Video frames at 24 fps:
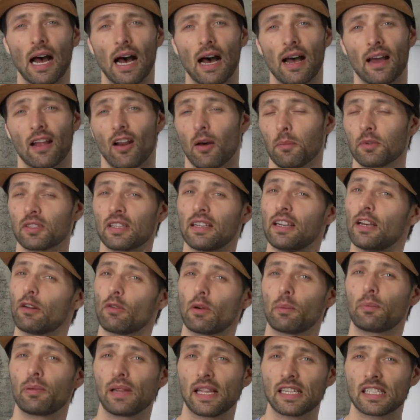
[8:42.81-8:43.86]
uh, and almost an
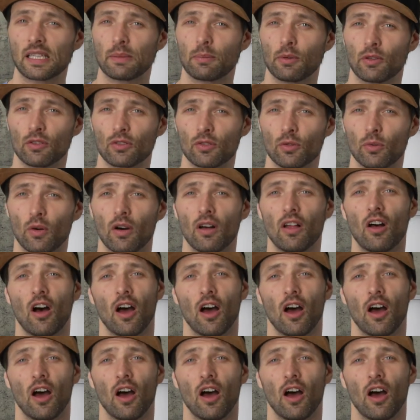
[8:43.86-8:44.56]
irreplaceable tool